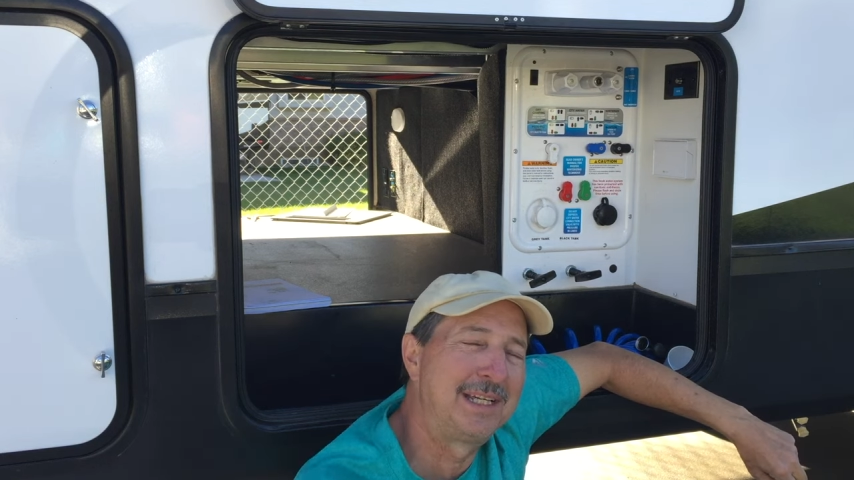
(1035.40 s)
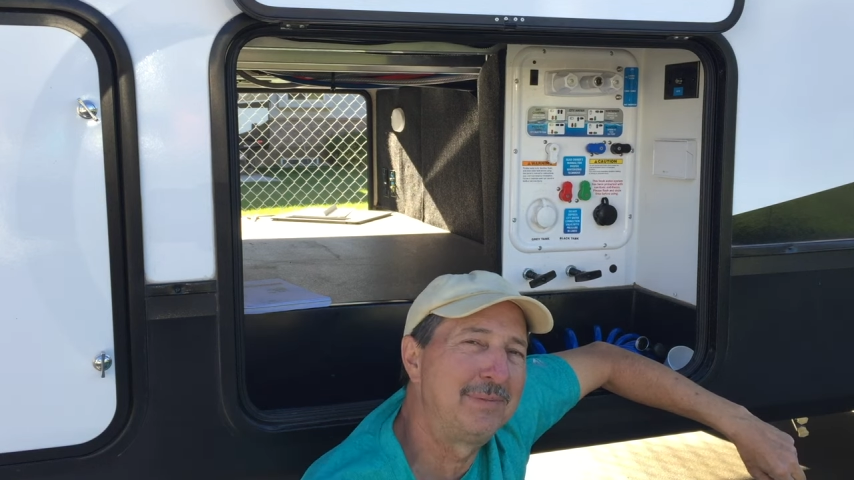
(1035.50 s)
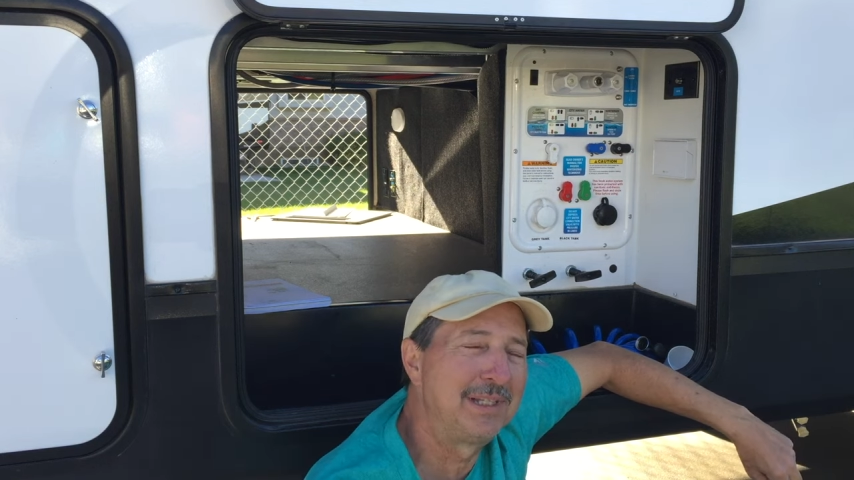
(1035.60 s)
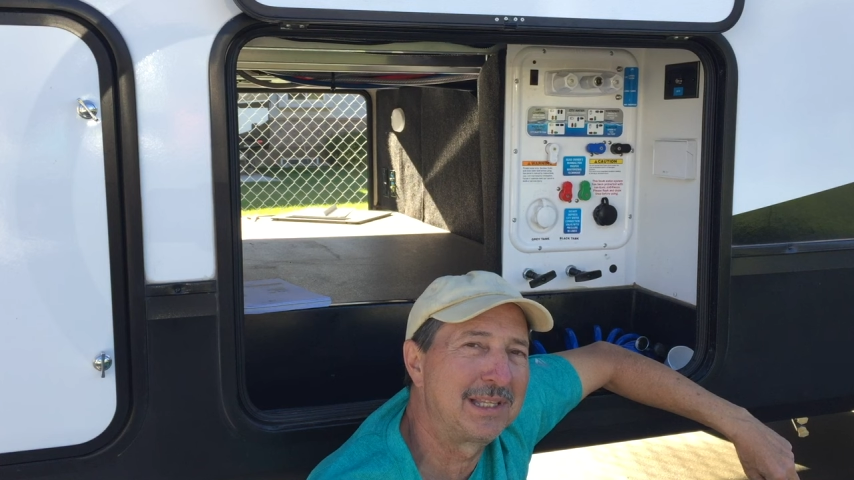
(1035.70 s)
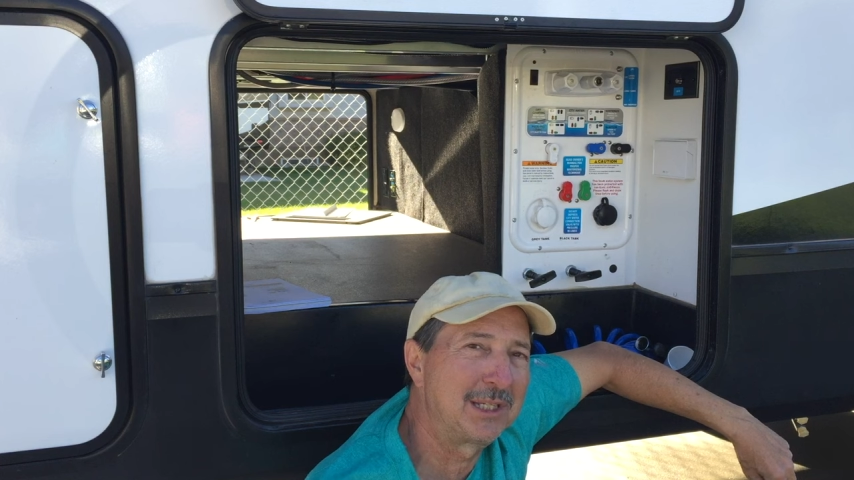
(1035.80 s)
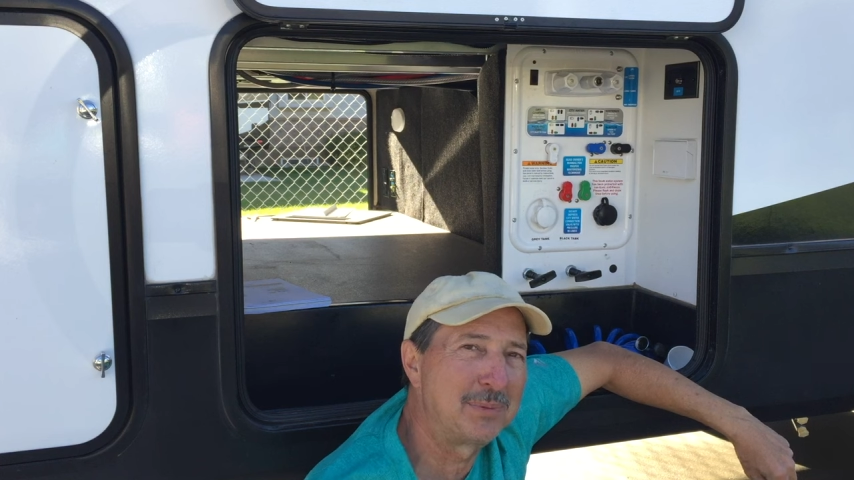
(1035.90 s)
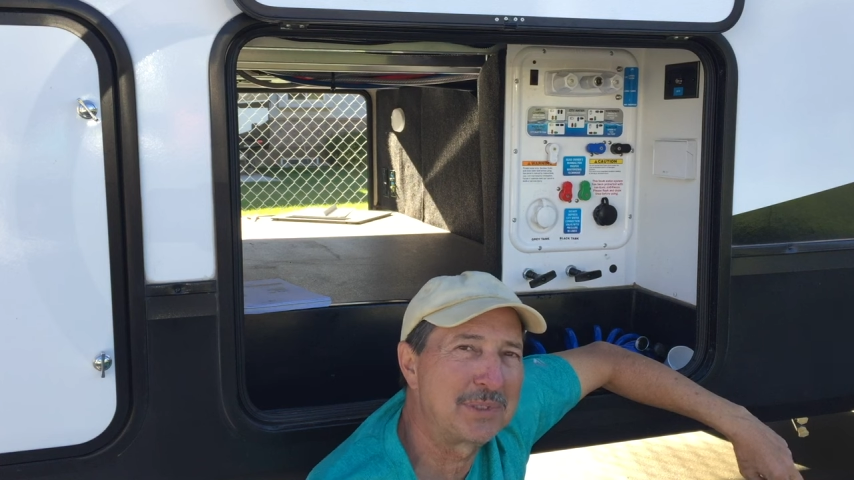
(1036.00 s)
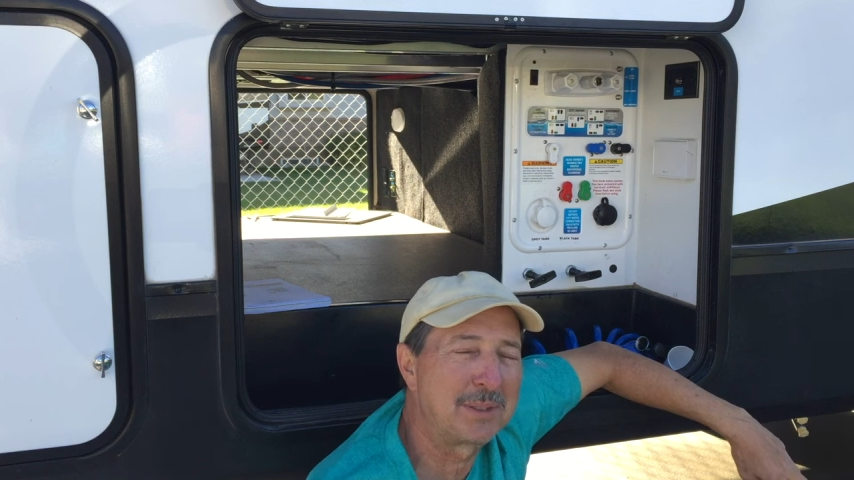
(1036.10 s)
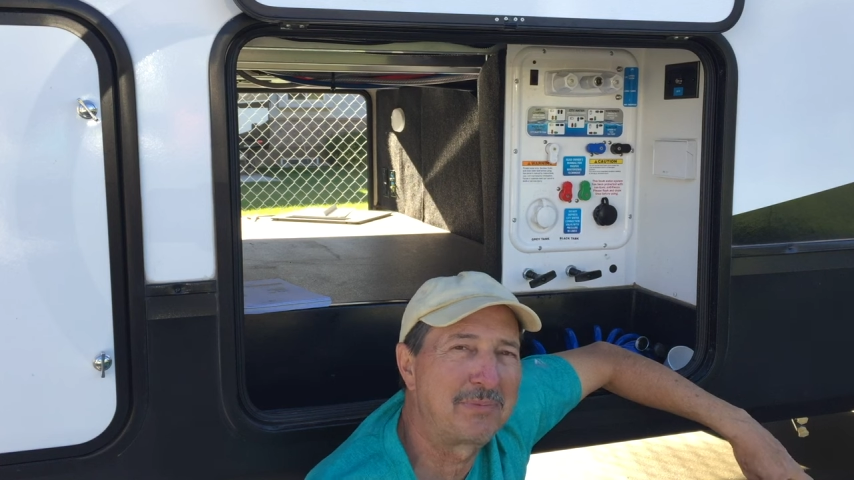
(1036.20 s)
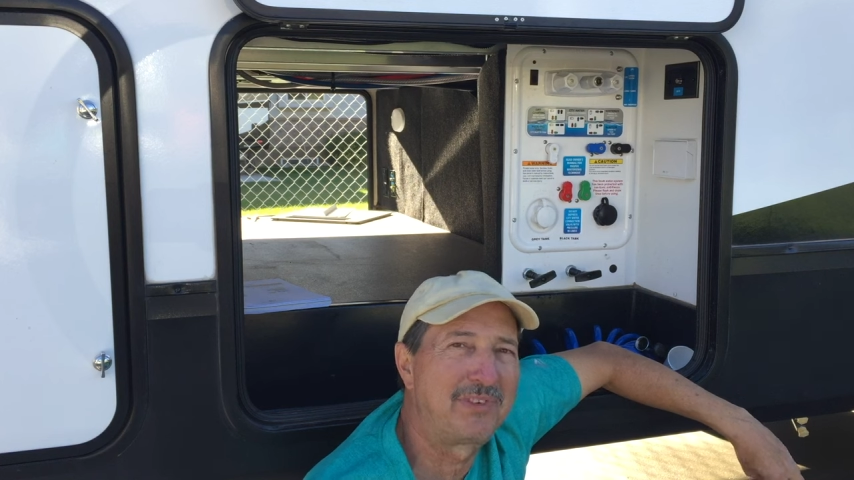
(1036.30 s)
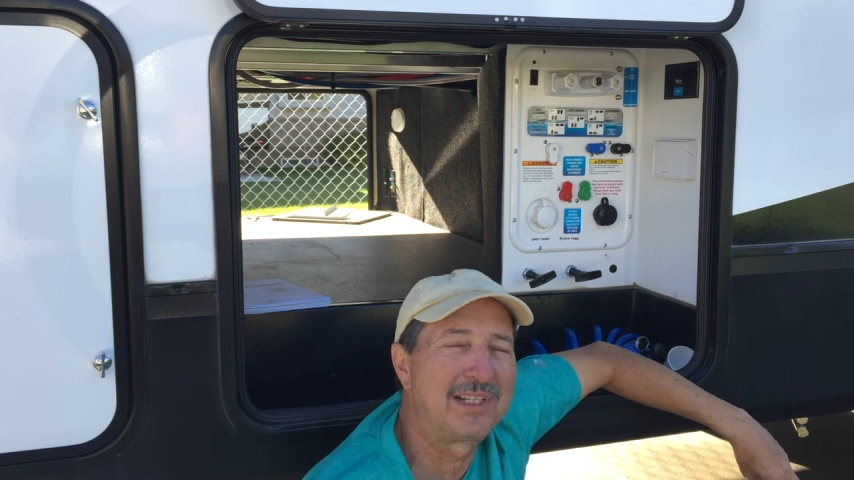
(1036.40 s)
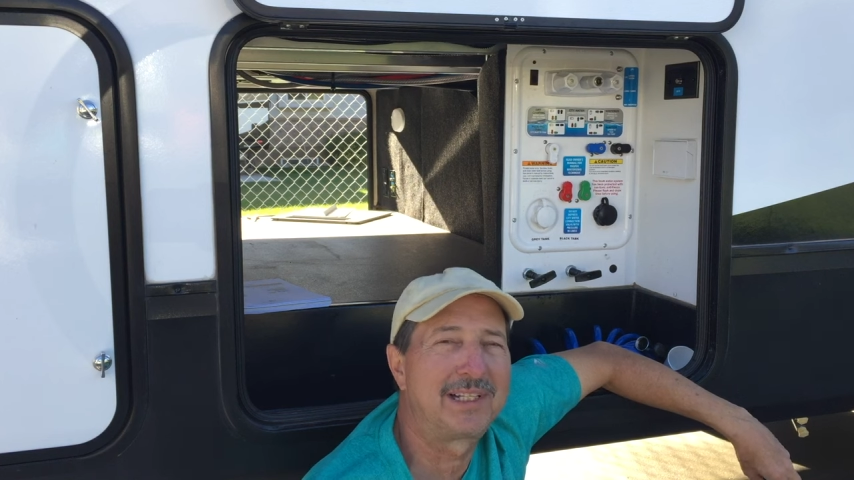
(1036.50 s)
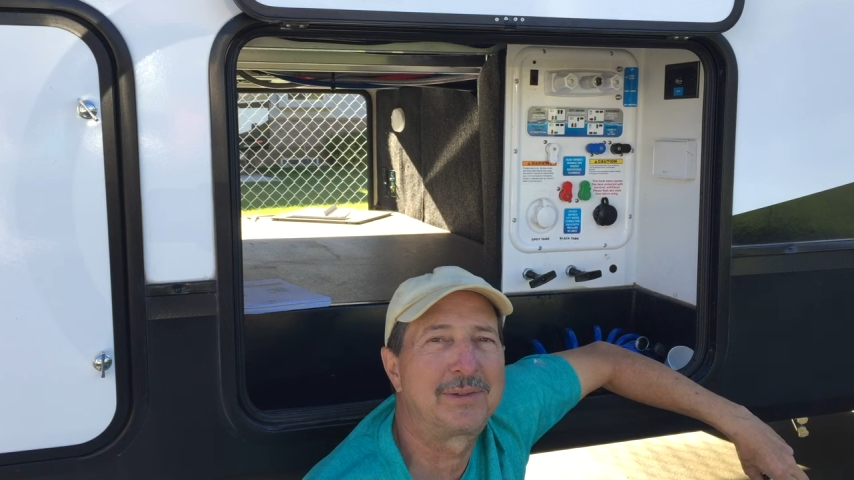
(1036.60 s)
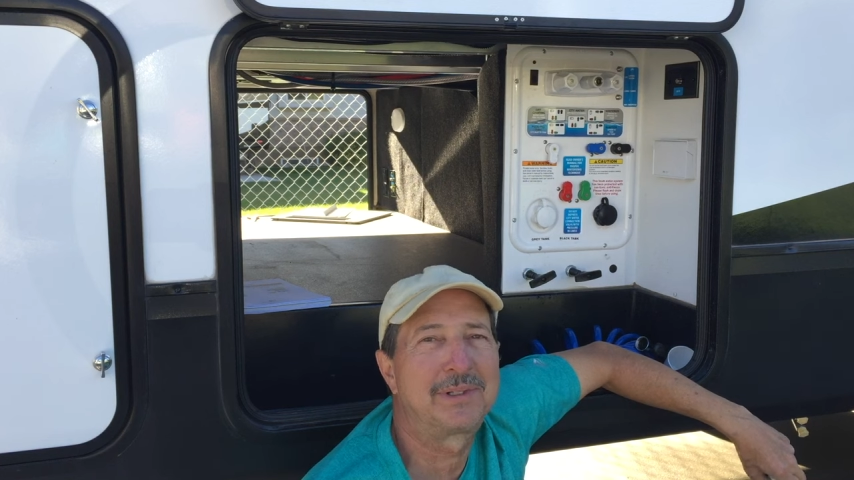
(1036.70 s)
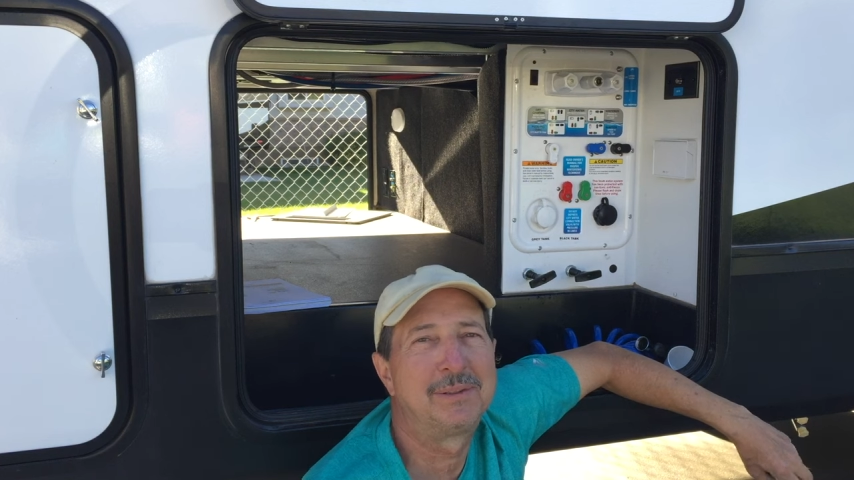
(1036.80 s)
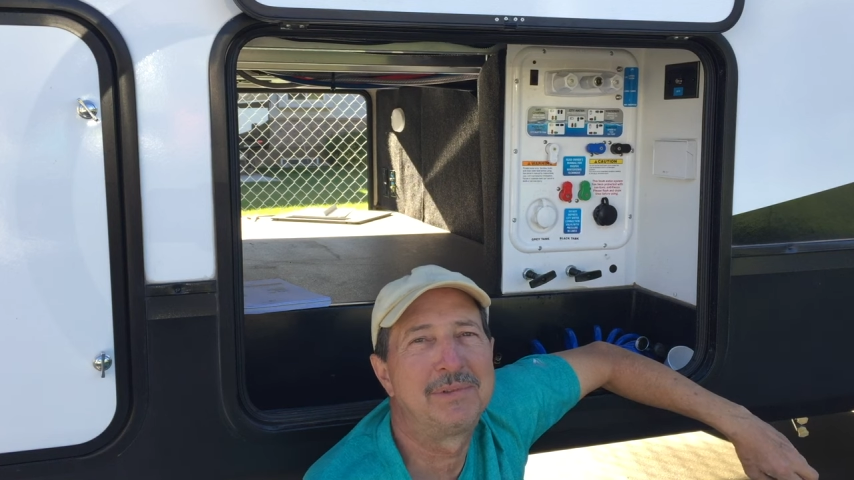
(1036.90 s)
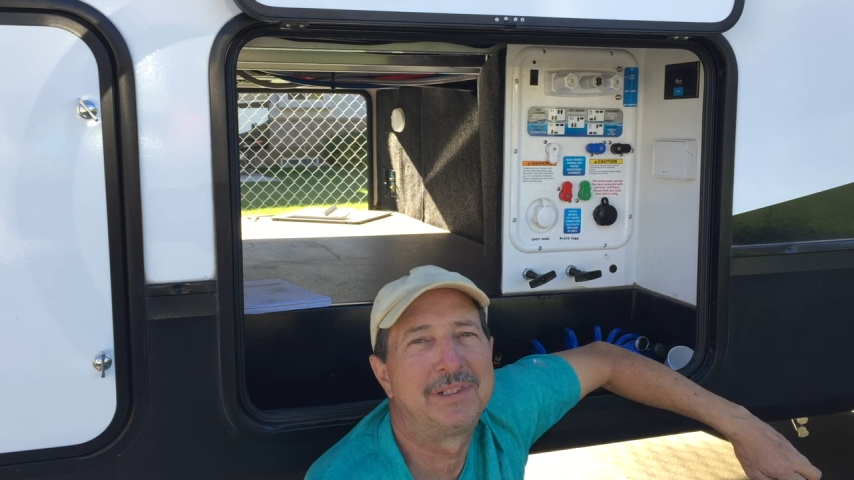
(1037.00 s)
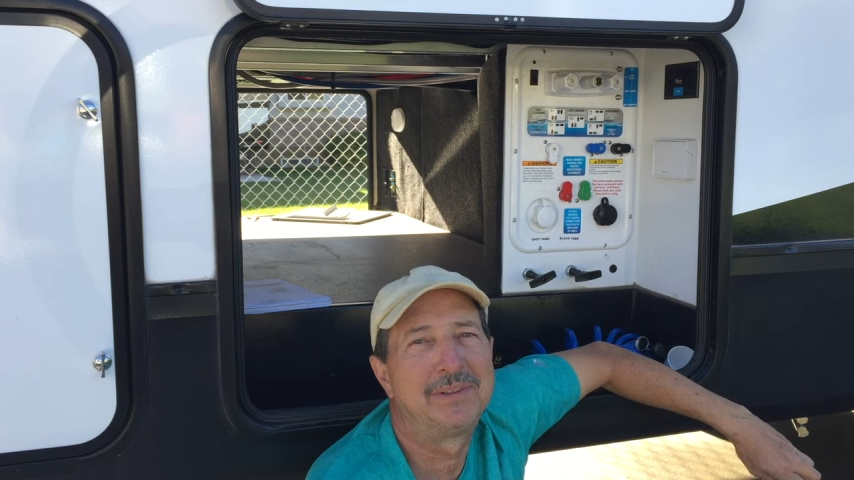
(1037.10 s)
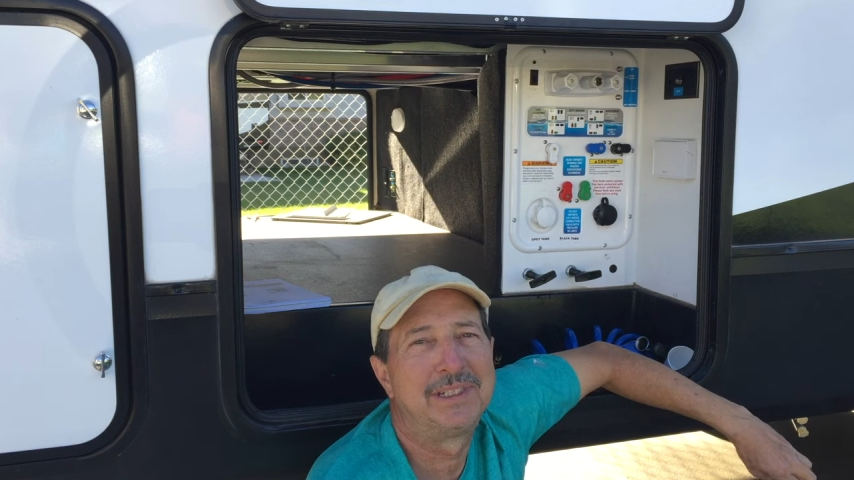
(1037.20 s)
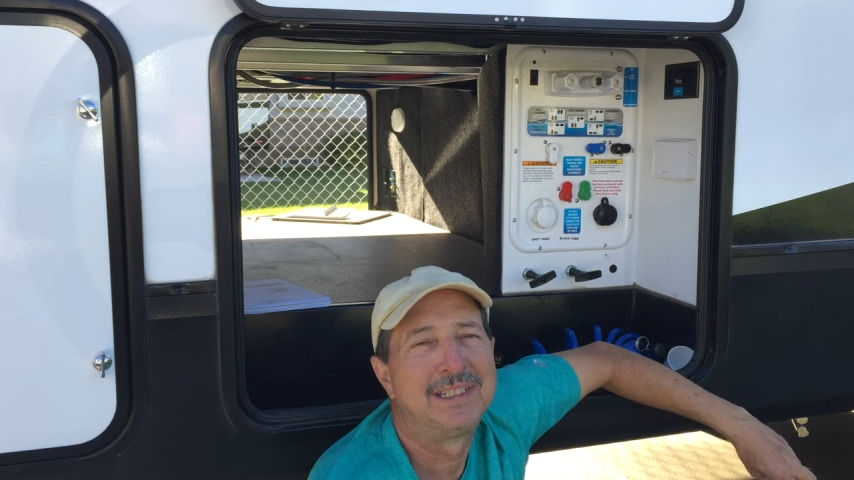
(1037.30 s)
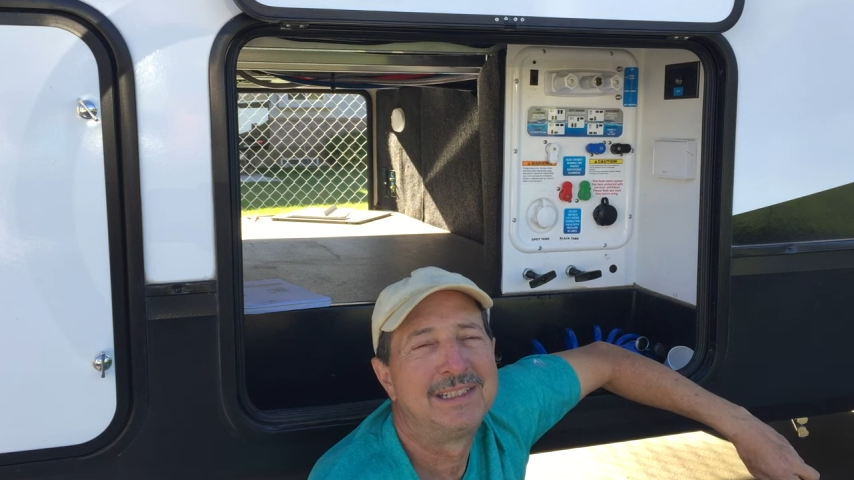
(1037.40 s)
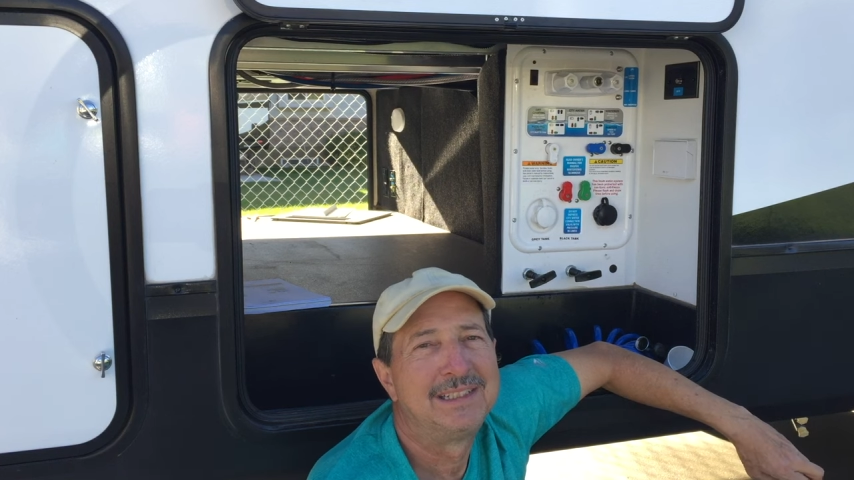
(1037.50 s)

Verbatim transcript: Give me a thumbs up if you like what I'm doing.